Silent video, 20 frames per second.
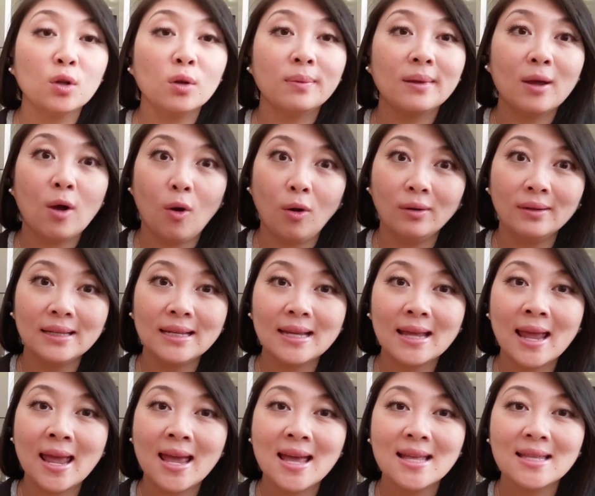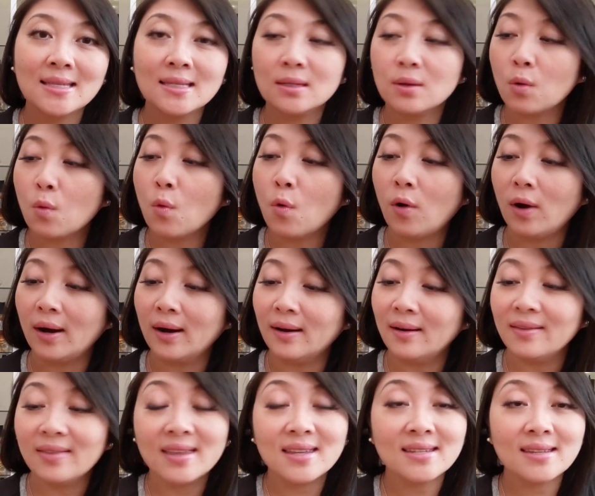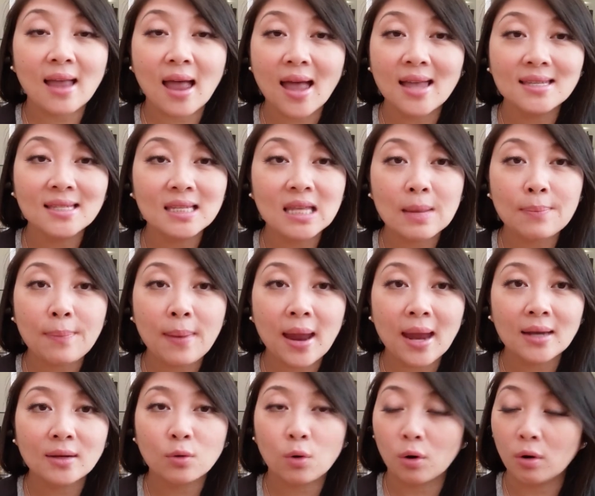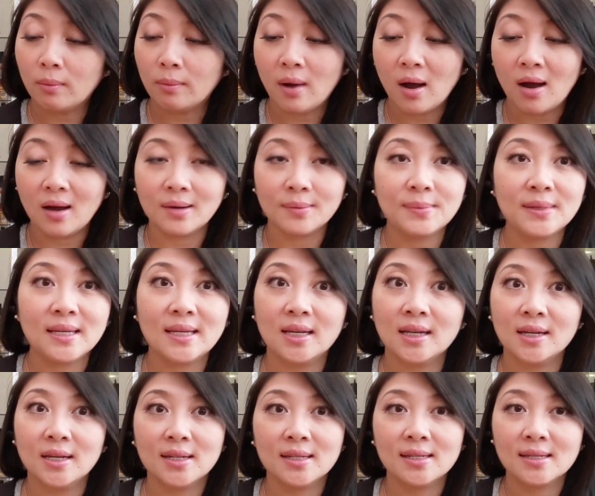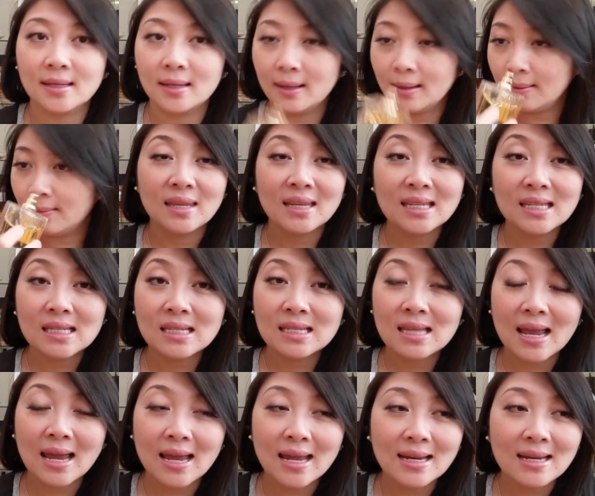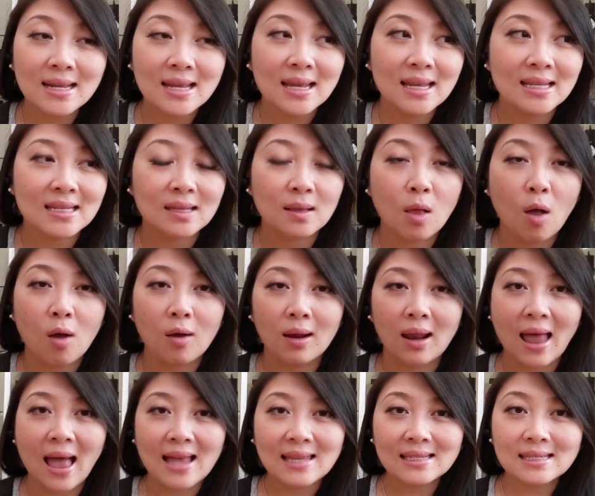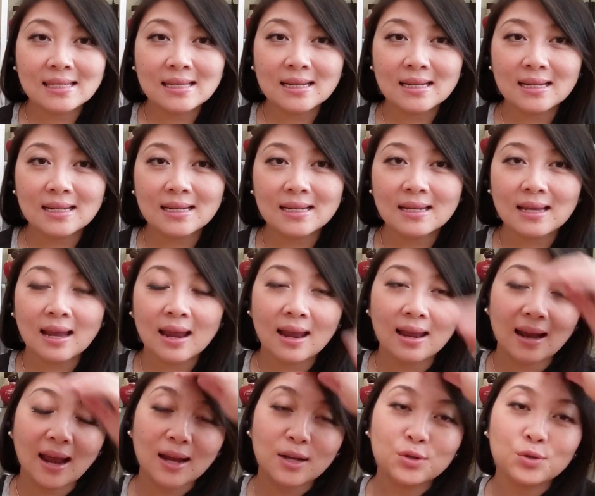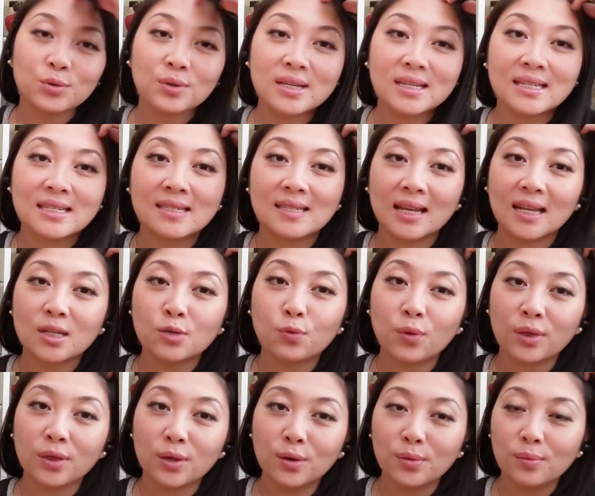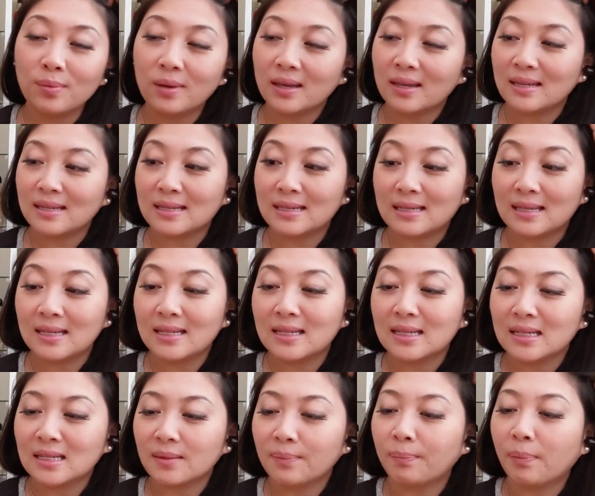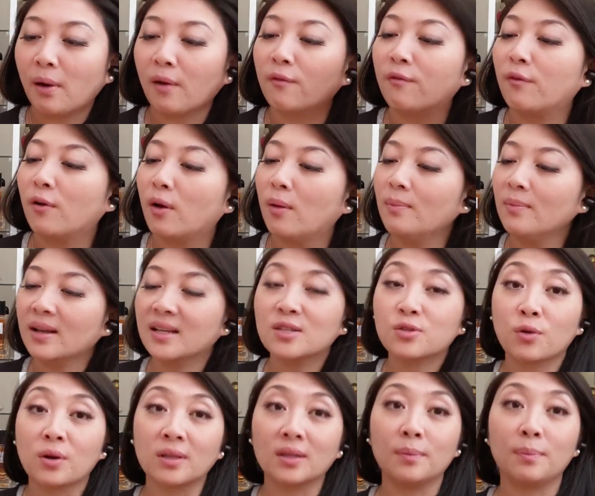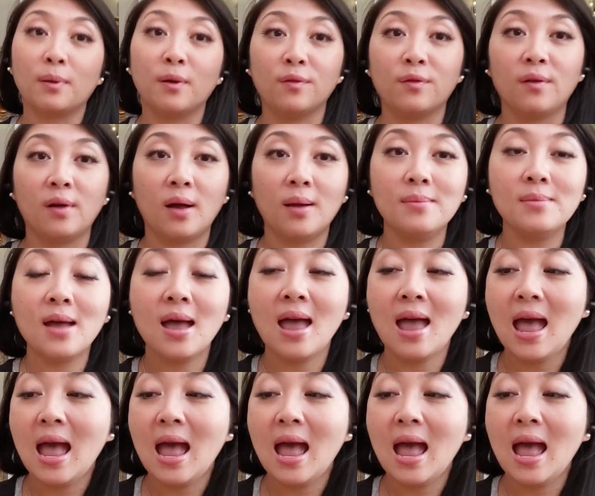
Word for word: you'll be holding hands, wear this Escapade Gourmand, because this scent is long lasting. It actually sticks with you because this is a parfum, extrait de parfum.